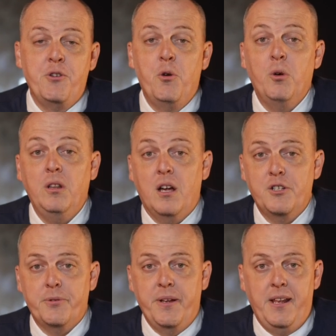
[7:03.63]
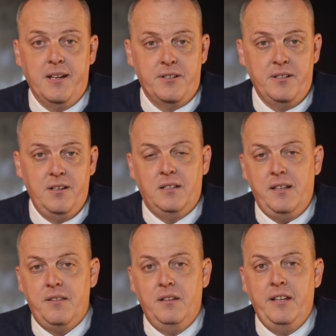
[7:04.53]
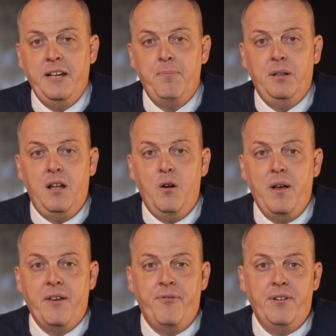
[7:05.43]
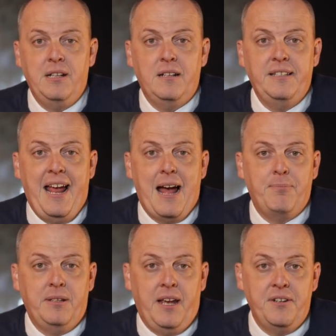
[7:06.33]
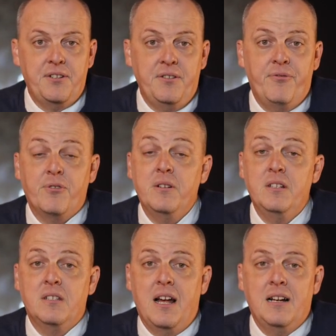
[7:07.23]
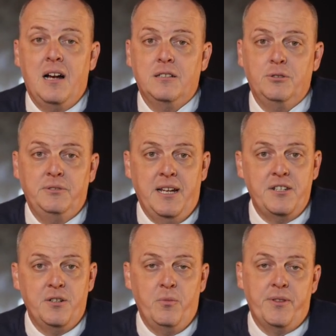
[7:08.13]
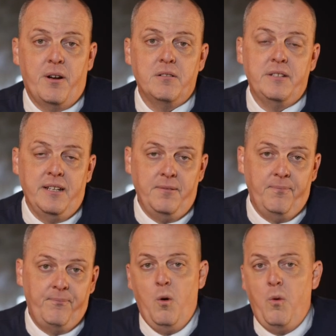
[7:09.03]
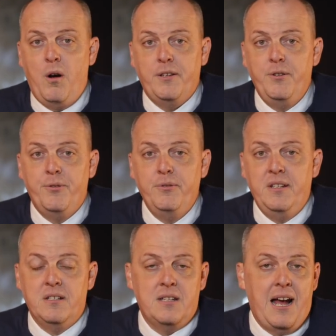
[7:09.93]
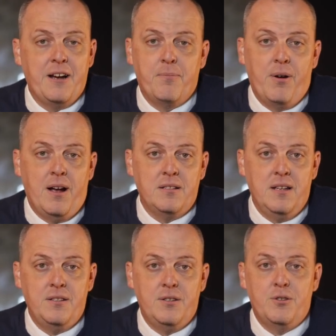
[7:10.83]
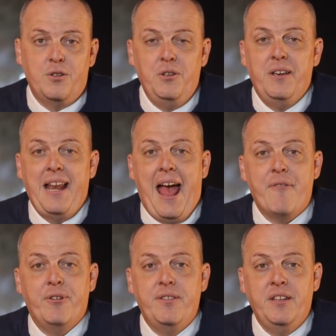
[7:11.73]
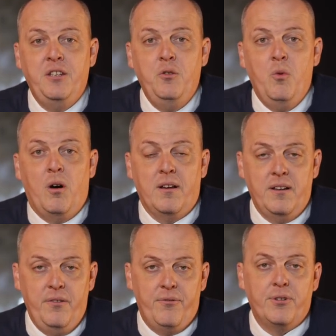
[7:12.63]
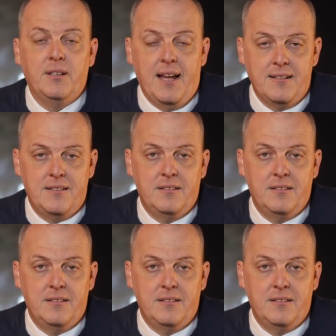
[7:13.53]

your luxury kitchen, click the link below and fill out the application for a design consultation with our team. We'll walk you through the entire process so you get everything you want for less.